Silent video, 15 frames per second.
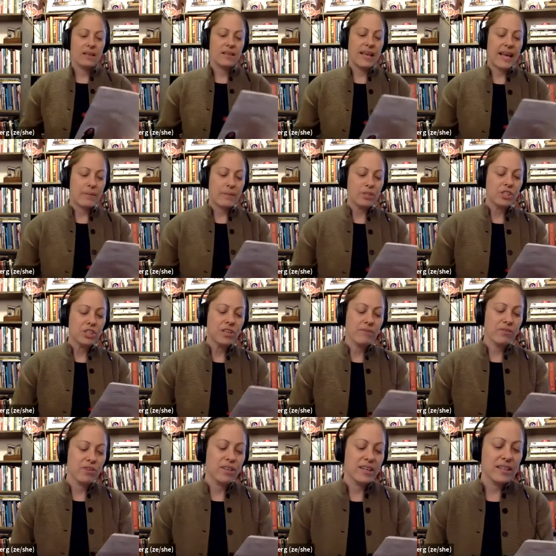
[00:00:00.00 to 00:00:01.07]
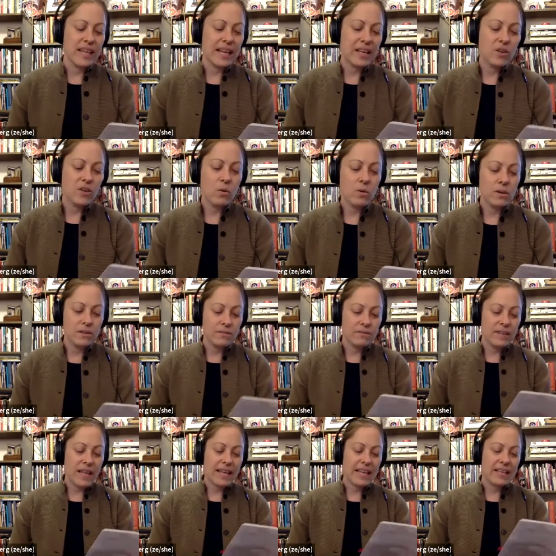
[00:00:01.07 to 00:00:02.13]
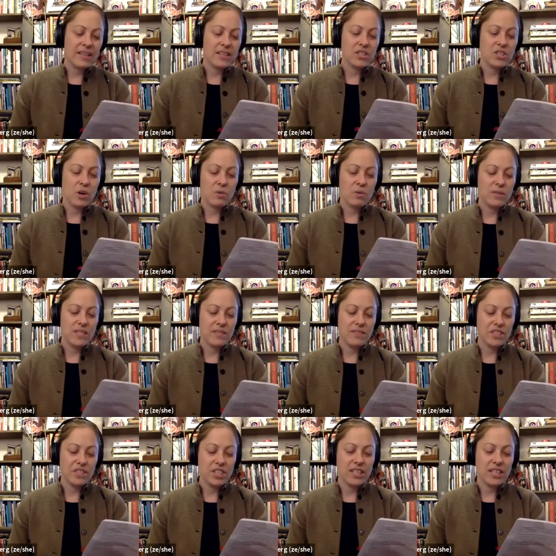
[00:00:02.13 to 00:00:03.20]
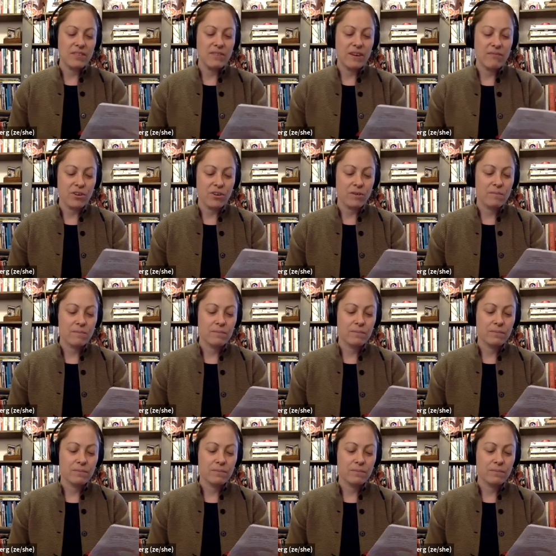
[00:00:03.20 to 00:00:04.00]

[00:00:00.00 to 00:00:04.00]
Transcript: the animal shivered like gold flecking the stones of a chilly river.